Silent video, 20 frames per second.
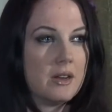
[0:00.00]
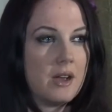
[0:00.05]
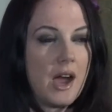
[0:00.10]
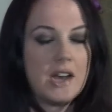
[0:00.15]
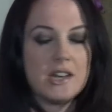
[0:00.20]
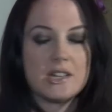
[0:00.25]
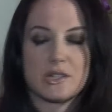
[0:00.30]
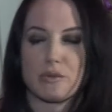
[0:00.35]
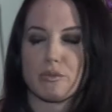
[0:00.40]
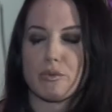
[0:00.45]

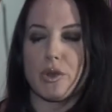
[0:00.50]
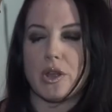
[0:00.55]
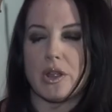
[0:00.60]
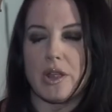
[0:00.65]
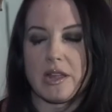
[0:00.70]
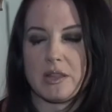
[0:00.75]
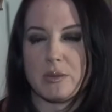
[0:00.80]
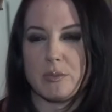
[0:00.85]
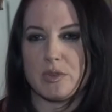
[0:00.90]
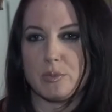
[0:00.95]
just really
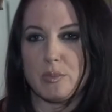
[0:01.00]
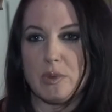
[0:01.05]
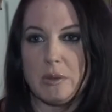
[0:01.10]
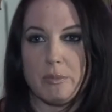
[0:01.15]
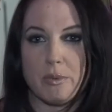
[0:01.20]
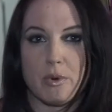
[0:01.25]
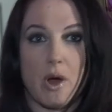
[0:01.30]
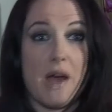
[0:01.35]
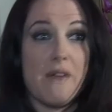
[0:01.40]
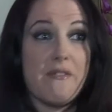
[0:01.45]
like them as
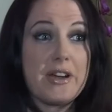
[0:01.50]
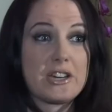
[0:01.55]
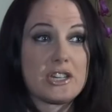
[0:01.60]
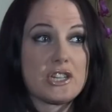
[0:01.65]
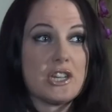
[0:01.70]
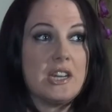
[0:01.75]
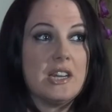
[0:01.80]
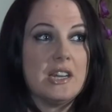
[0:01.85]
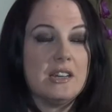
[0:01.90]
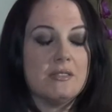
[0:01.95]
people. I've
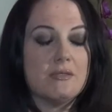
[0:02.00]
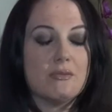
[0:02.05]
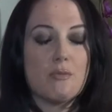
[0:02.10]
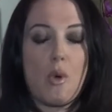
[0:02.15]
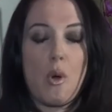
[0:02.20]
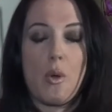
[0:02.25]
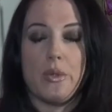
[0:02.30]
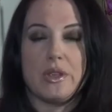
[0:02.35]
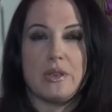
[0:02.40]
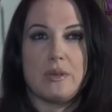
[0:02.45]
actually
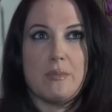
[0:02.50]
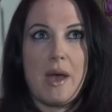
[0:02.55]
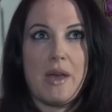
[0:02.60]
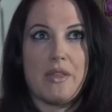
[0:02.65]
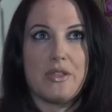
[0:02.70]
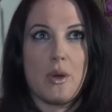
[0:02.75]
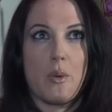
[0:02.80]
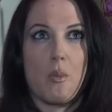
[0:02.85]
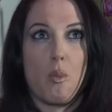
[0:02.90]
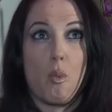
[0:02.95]
only
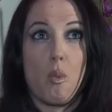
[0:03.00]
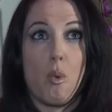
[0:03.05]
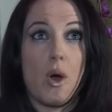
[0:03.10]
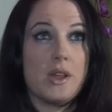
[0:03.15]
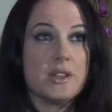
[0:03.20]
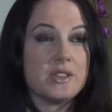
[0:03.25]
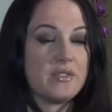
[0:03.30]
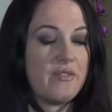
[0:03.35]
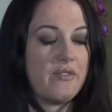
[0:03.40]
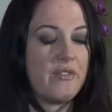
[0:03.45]
met them
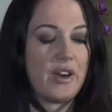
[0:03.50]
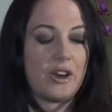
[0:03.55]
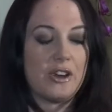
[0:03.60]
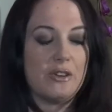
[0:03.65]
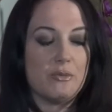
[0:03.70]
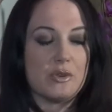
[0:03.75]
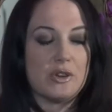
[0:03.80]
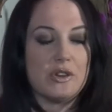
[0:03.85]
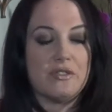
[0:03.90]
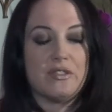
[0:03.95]
once, very
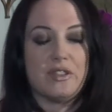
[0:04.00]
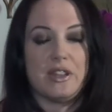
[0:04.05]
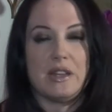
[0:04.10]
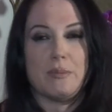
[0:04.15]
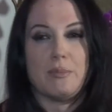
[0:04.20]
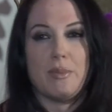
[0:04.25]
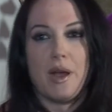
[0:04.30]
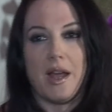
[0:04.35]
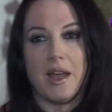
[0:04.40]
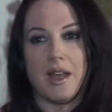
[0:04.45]
briefly,
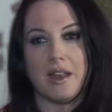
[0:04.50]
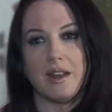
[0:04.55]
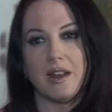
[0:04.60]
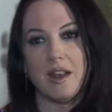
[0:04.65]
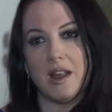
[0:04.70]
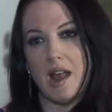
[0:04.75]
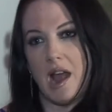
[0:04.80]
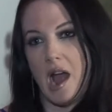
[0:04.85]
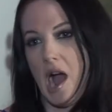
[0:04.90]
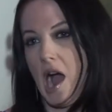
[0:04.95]
but
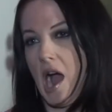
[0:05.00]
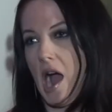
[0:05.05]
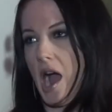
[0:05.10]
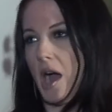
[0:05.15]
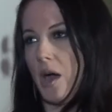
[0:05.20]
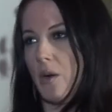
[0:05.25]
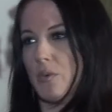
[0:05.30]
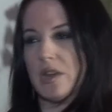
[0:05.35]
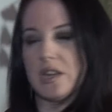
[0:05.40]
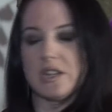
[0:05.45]

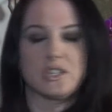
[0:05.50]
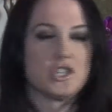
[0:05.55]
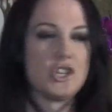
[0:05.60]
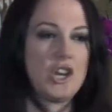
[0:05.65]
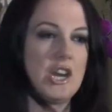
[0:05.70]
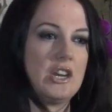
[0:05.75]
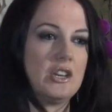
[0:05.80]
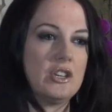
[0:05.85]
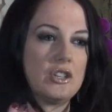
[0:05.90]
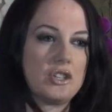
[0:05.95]
we
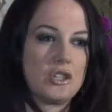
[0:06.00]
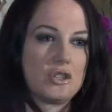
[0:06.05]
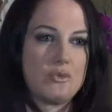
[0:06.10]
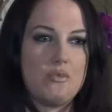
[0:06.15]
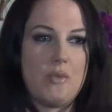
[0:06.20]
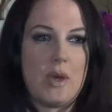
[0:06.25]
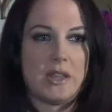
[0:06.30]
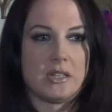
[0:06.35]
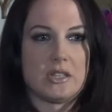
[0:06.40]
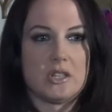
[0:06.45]
exchange
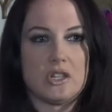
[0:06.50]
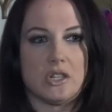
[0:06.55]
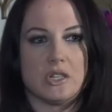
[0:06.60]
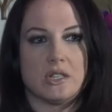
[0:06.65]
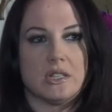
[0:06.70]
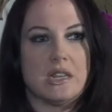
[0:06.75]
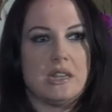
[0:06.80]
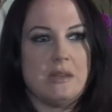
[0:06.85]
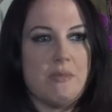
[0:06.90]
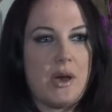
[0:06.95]

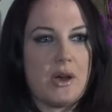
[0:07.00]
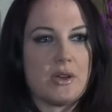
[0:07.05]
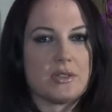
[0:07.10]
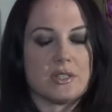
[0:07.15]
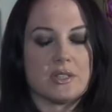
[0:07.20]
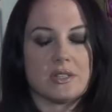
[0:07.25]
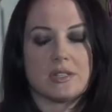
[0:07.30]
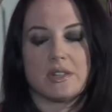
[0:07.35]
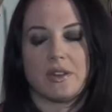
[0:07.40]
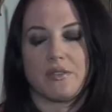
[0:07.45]
messages, emails,
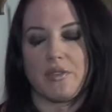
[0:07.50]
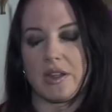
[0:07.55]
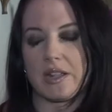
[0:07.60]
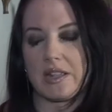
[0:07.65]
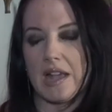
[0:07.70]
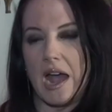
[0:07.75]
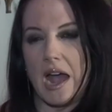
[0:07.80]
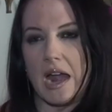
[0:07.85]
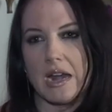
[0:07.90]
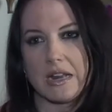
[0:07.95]
and stuff like
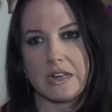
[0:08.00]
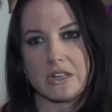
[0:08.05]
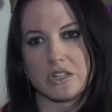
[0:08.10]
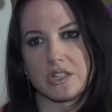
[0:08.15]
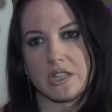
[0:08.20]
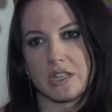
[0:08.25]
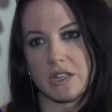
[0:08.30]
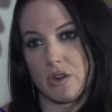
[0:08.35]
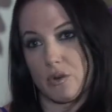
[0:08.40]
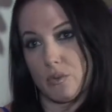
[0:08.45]
that, and I
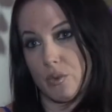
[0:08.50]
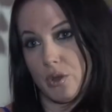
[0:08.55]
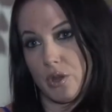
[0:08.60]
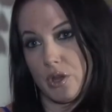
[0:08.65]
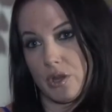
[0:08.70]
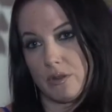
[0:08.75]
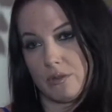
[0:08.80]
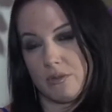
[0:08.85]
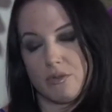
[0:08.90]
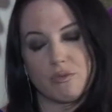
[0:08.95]
just think they're
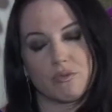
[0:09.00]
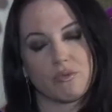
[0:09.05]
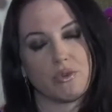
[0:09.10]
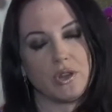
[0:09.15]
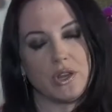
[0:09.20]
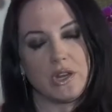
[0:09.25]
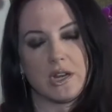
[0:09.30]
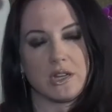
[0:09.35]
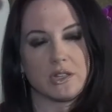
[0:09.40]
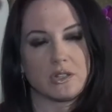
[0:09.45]
really,
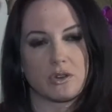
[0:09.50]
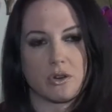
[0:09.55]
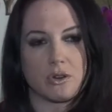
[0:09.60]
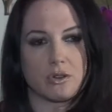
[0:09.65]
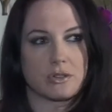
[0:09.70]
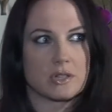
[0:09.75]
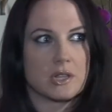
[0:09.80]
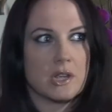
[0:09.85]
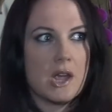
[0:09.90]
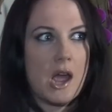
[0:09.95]
really nice
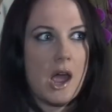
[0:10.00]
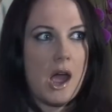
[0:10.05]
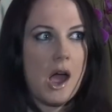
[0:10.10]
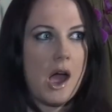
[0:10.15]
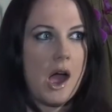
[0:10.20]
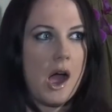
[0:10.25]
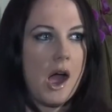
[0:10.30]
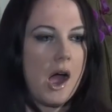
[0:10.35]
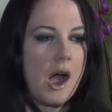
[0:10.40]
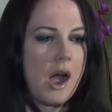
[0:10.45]
girls.
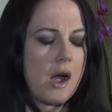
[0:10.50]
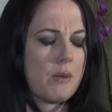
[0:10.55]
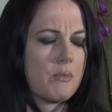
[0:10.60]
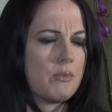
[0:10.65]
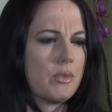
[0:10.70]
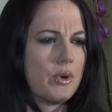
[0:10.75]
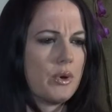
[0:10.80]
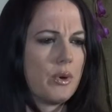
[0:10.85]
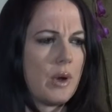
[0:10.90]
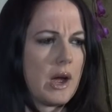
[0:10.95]

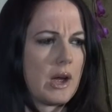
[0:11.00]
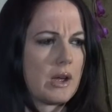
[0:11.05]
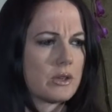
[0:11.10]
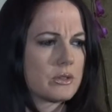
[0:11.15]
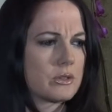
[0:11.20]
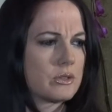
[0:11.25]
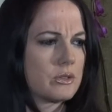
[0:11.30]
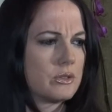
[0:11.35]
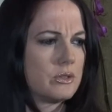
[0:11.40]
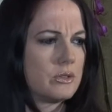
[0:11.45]
Who
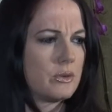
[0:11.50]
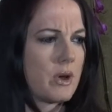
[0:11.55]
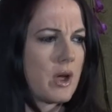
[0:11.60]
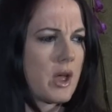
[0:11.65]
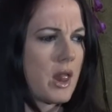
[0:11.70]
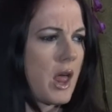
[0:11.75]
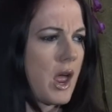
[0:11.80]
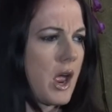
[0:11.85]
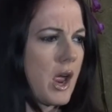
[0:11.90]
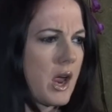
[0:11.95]
else do I
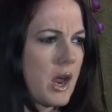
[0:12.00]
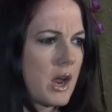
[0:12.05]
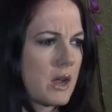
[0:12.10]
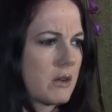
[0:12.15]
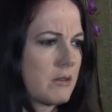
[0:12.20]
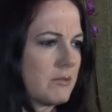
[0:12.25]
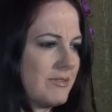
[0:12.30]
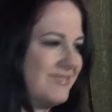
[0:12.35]
like?